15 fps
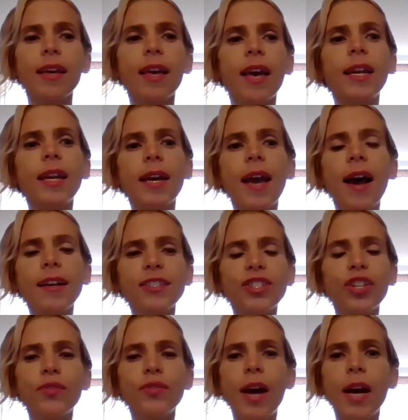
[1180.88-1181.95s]
and I ask
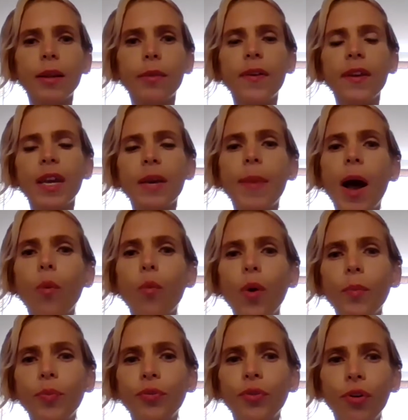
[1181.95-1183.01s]
you now to think about
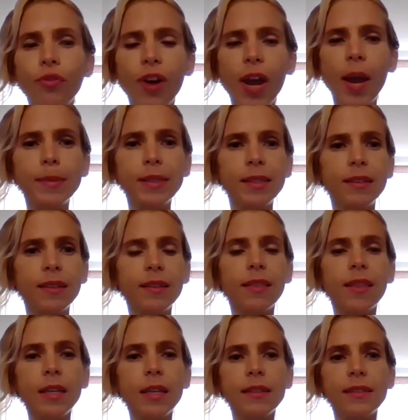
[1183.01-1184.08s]
what programs and
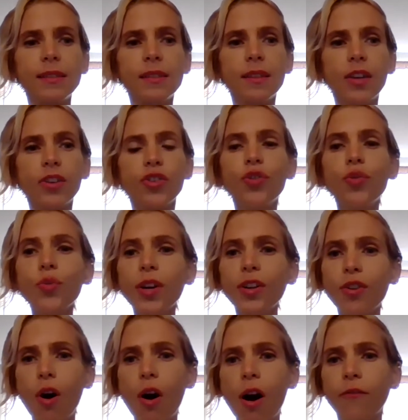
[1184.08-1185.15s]
things that you can
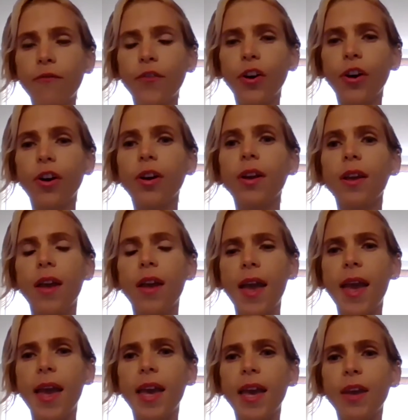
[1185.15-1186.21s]
offer
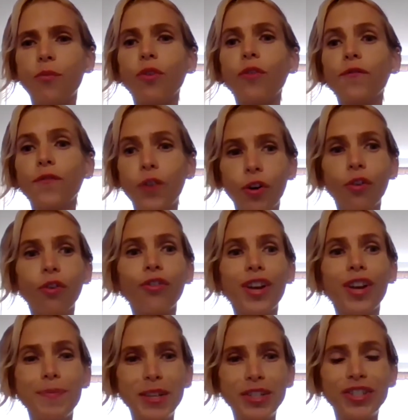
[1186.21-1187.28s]
a referral
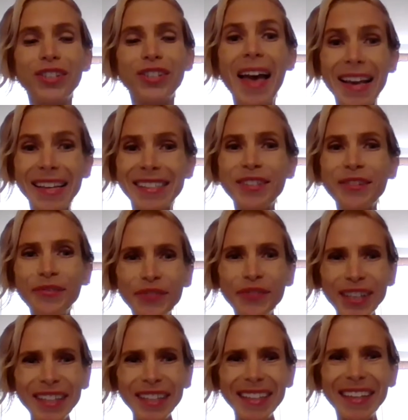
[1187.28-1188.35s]
commission as an
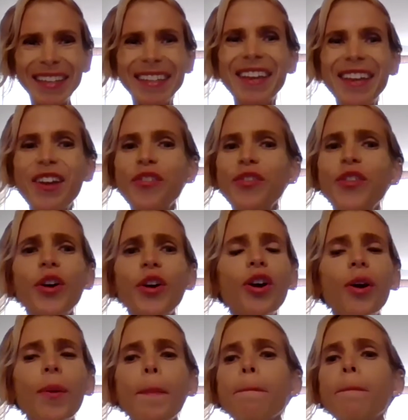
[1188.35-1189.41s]
affiliate. There
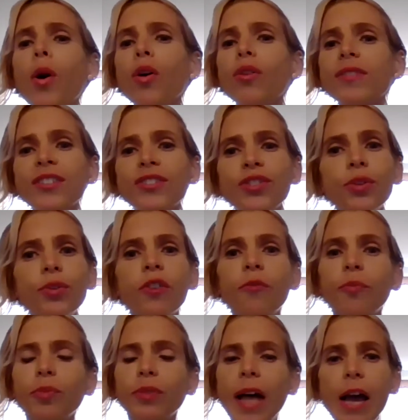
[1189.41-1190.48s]
are a multitude
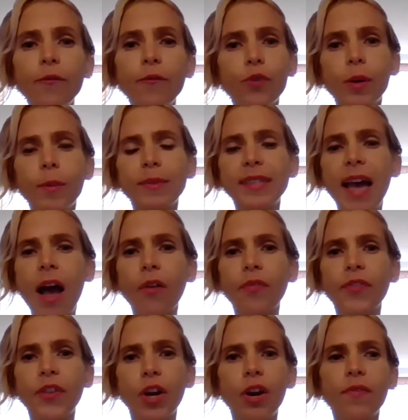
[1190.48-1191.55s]
of platforms out
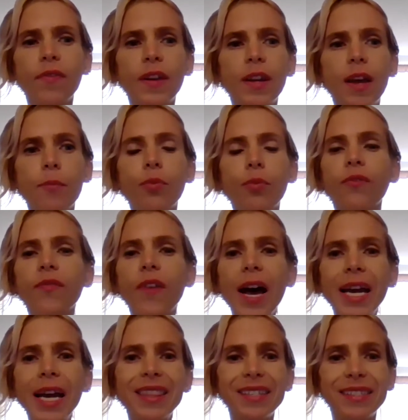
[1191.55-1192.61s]
there that
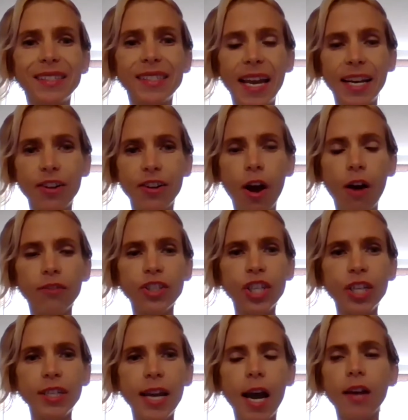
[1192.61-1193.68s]
provide this
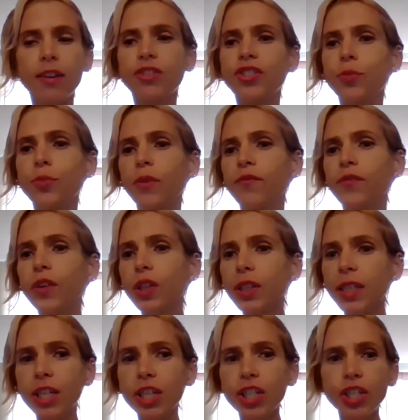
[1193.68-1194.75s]
technology now to do
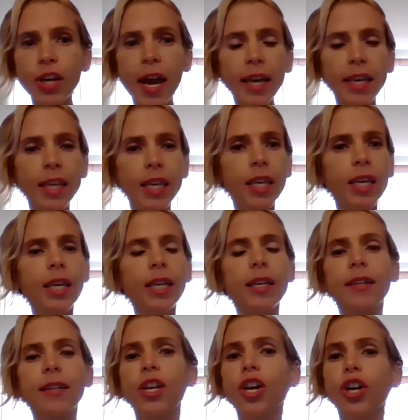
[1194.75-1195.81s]
affiliate tracking,
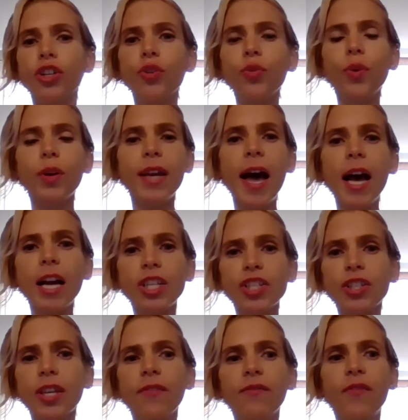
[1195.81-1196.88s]
and you can
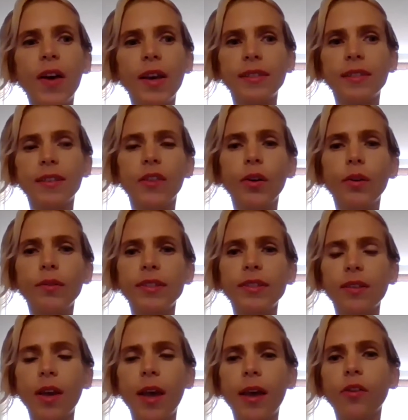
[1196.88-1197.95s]
actually invest in those
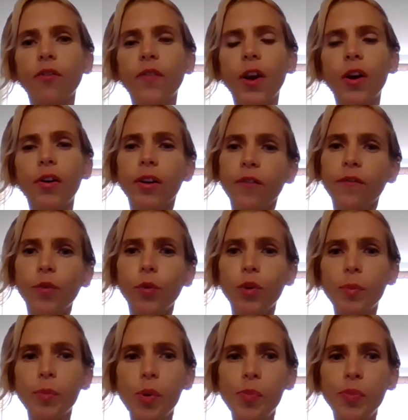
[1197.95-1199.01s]
at a very
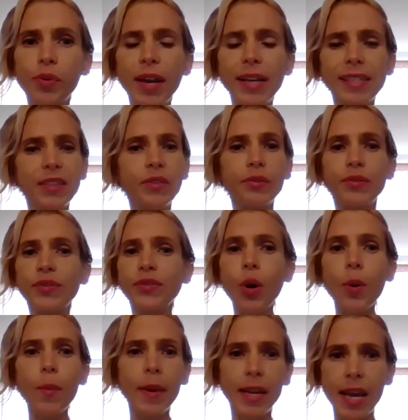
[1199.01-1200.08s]
affordable price, and there's
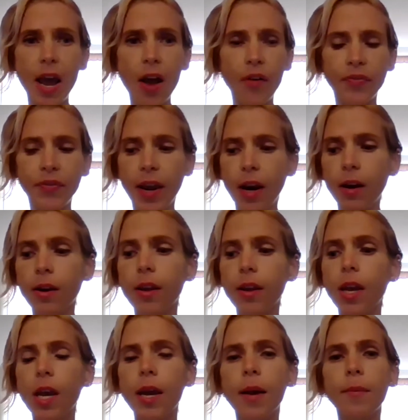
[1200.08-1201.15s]
so many out there.
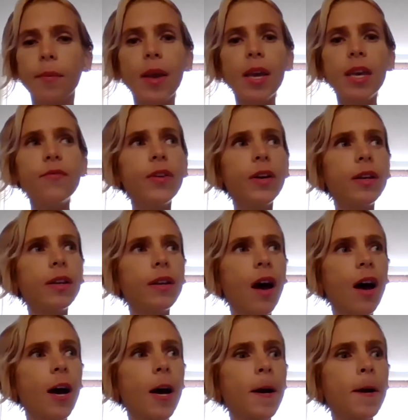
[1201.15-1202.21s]
even
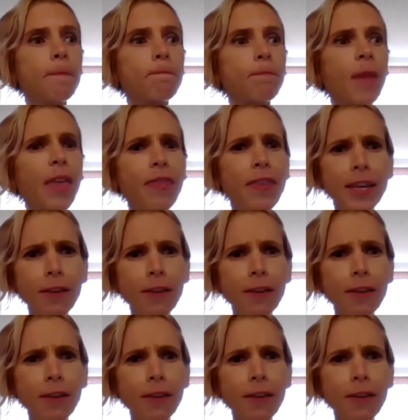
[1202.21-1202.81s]
I think